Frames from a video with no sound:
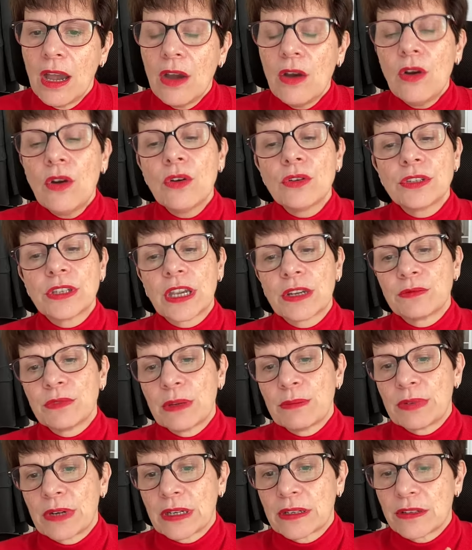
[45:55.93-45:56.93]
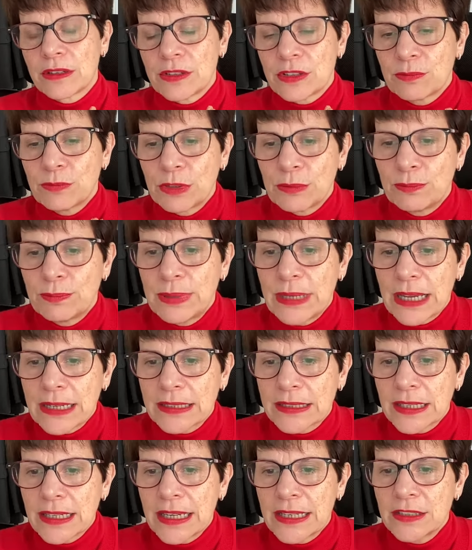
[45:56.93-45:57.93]
or oh, you can wear brackers, but
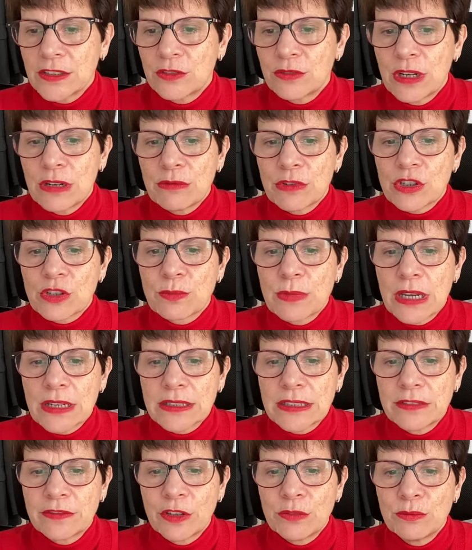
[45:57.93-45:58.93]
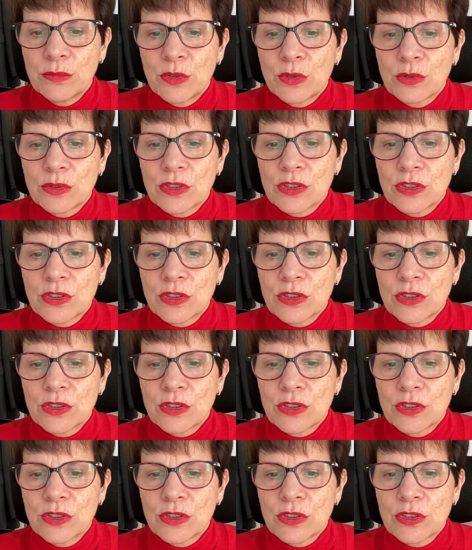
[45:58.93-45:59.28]
black and gray wash me out even more.